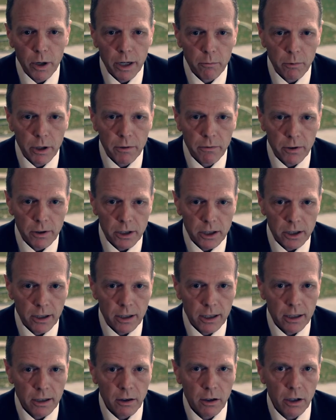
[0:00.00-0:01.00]
we first
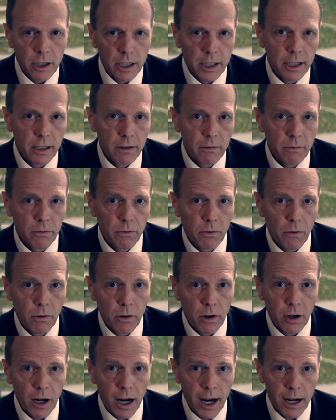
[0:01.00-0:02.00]
started looking
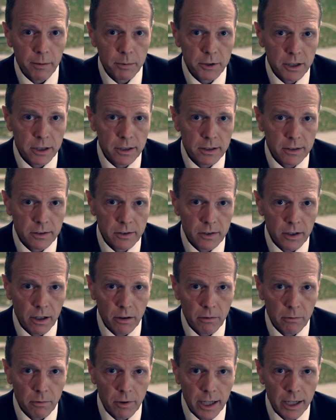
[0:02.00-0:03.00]
for options
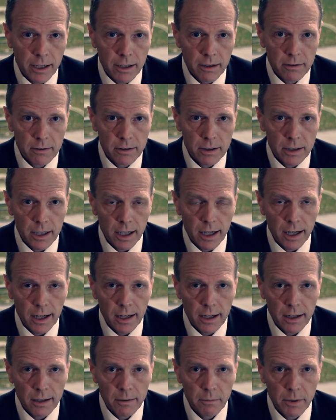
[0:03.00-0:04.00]
around
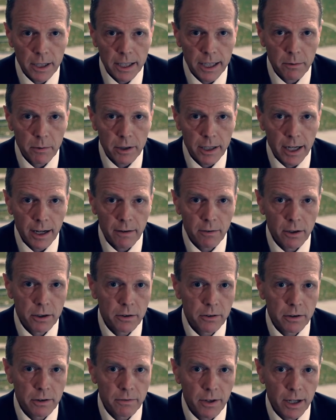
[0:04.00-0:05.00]
being able to have a
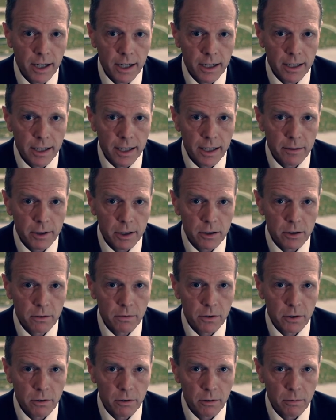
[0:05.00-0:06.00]
unified image
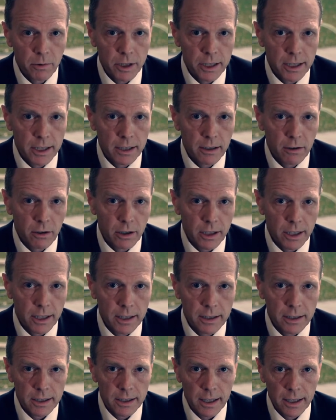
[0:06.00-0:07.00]
viewer, we did look
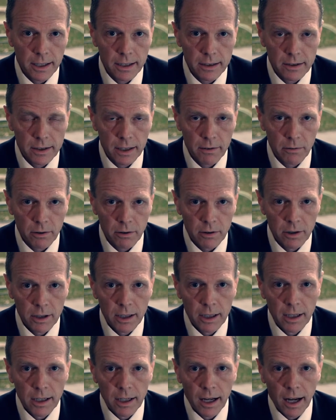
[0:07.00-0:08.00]
at several
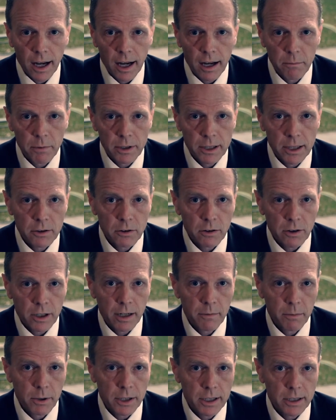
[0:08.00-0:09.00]
potential
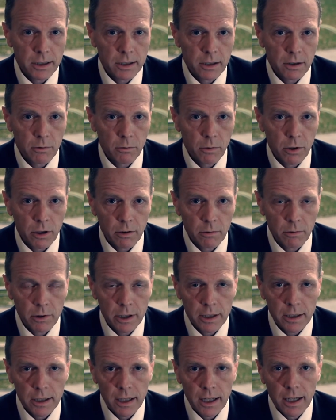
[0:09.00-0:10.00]
companies to work
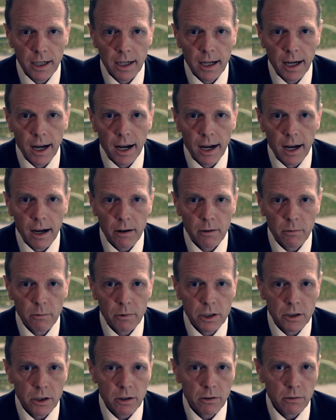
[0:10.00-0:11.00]
with.
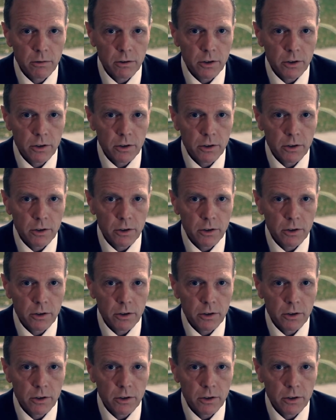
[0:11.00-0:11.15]
We chose